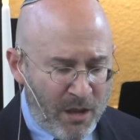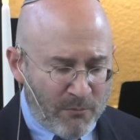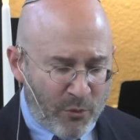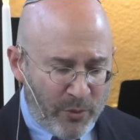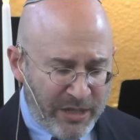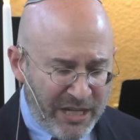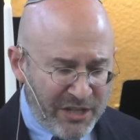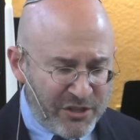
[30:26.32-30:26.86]

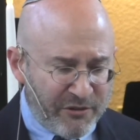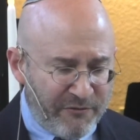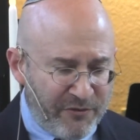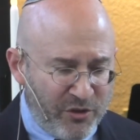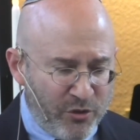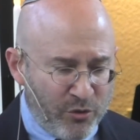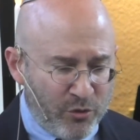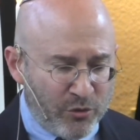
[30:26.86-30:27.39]
But we need to
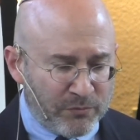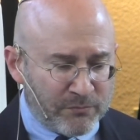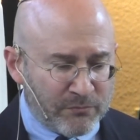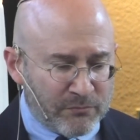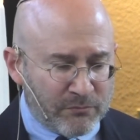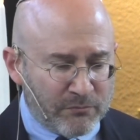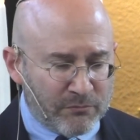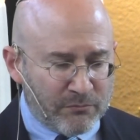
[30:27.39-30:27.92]
view
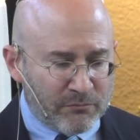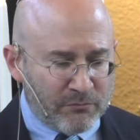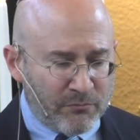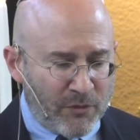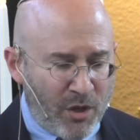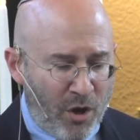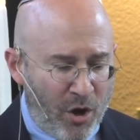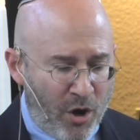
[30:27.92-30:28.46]

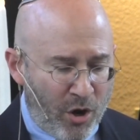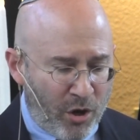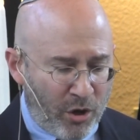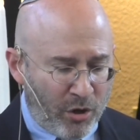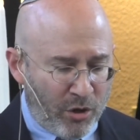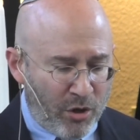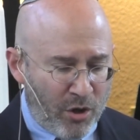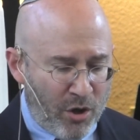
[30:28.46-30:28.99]

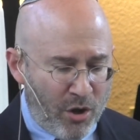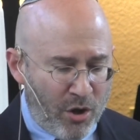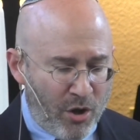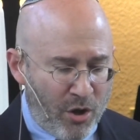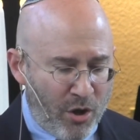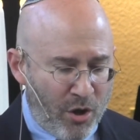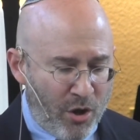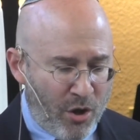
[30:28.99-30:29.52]
our
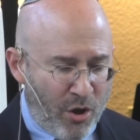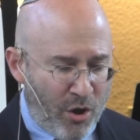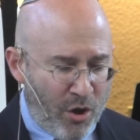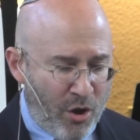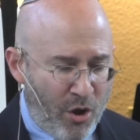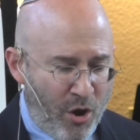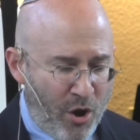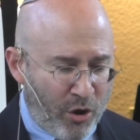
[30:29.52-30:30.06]

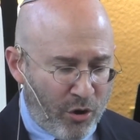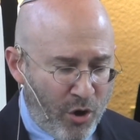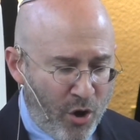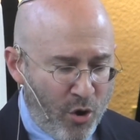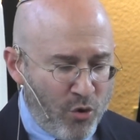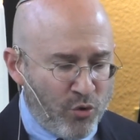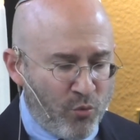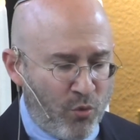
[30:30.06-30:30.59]

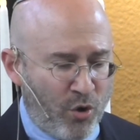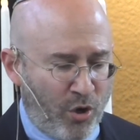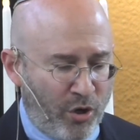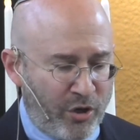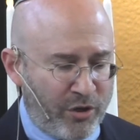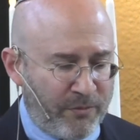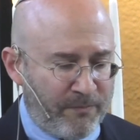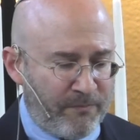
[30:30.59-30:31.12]
own
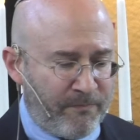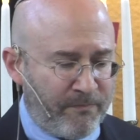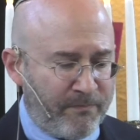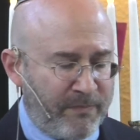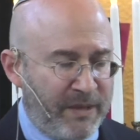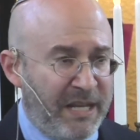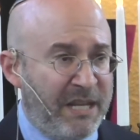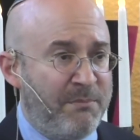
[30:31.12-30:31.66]
work
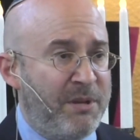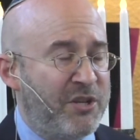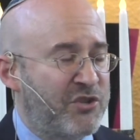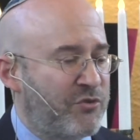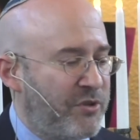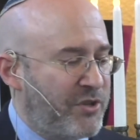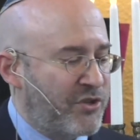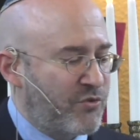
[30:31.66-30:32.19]
in
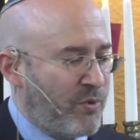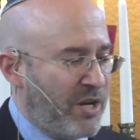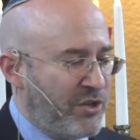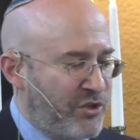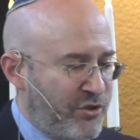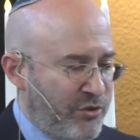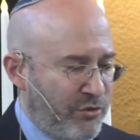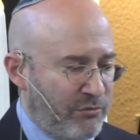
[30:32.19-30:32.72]
ministry this way
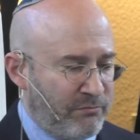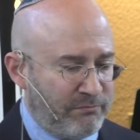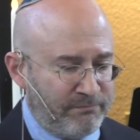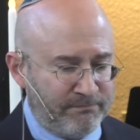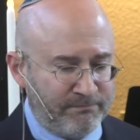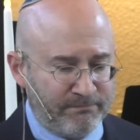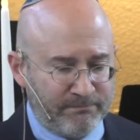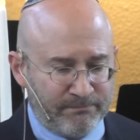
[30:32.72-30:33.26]
too.
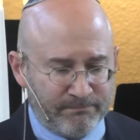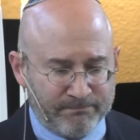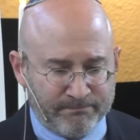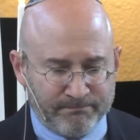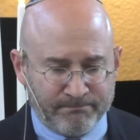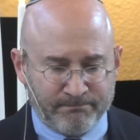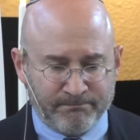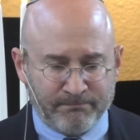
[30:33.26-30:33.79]

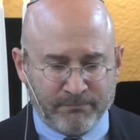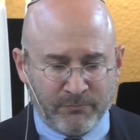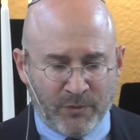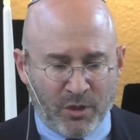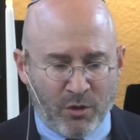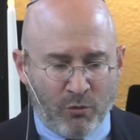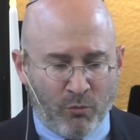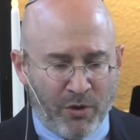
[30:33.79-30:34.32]

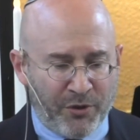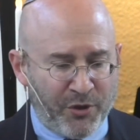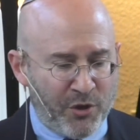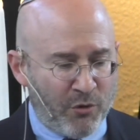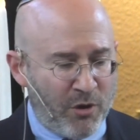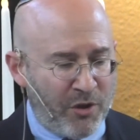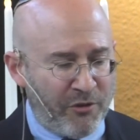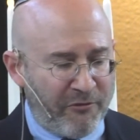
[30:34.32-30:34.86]
Whether
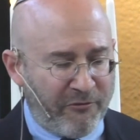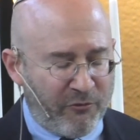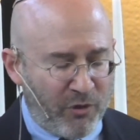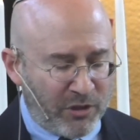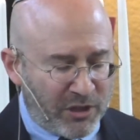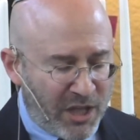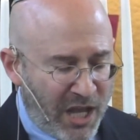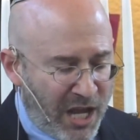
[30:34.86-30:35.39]
you're on the
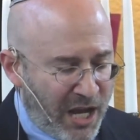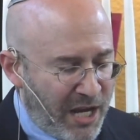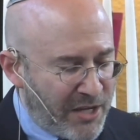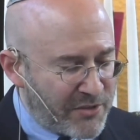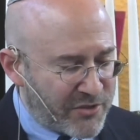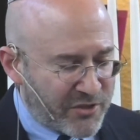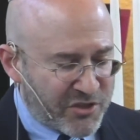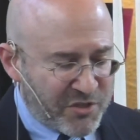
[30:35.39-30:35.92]
front
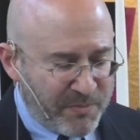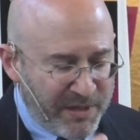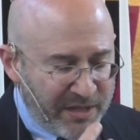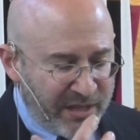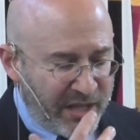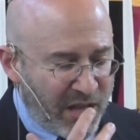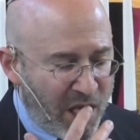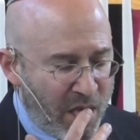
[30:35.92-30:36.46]
lines
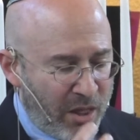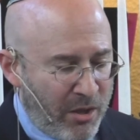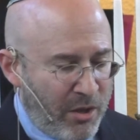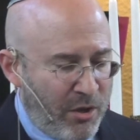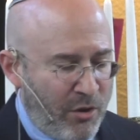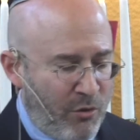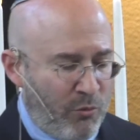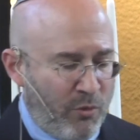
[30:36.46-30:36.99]
speaking,
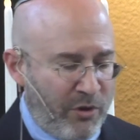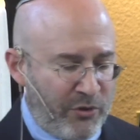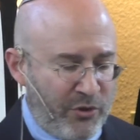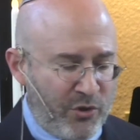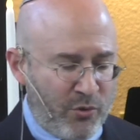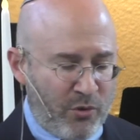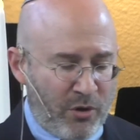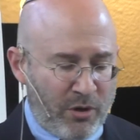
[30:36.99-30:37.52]
whether
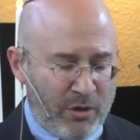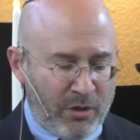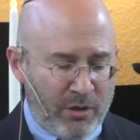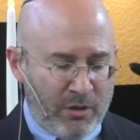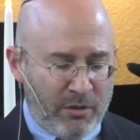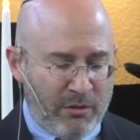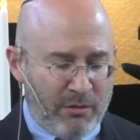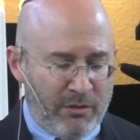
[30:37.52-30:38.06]
you're,
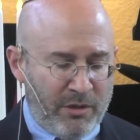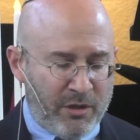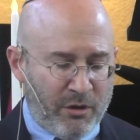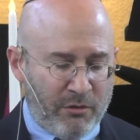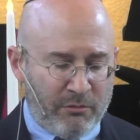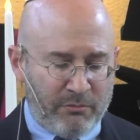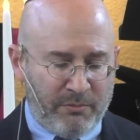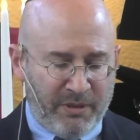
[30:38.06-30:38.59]
you
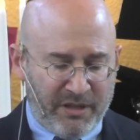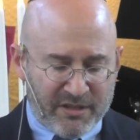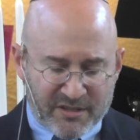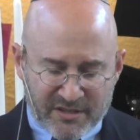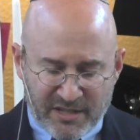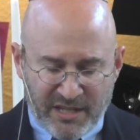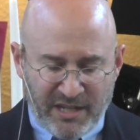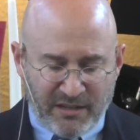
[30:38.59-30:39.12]
know, being
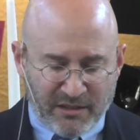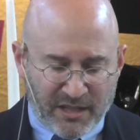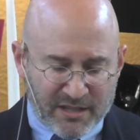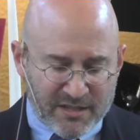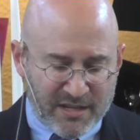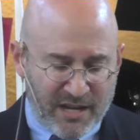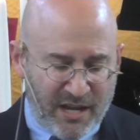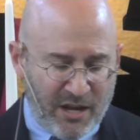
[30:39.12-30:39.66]
seen,
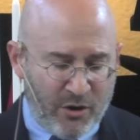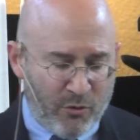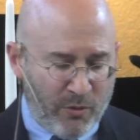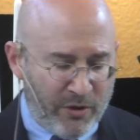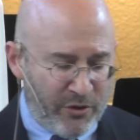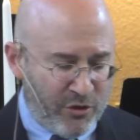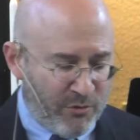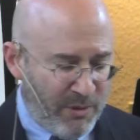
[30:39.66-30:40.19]
let's say, or
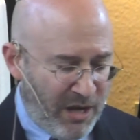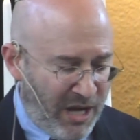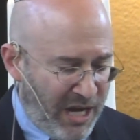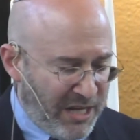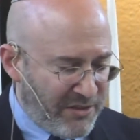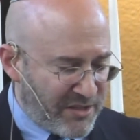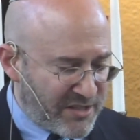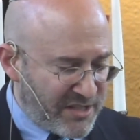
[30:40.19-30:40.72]
whether you're
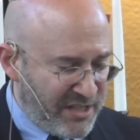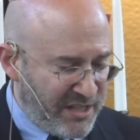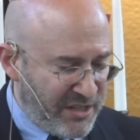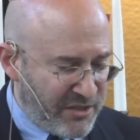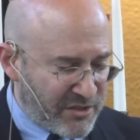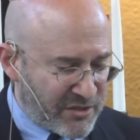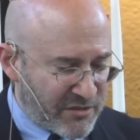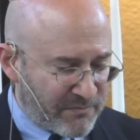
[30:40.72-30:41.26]
behind the
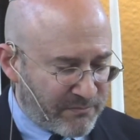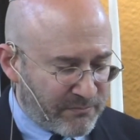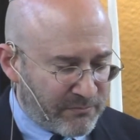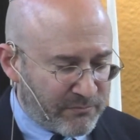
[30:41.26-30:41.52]
scenes,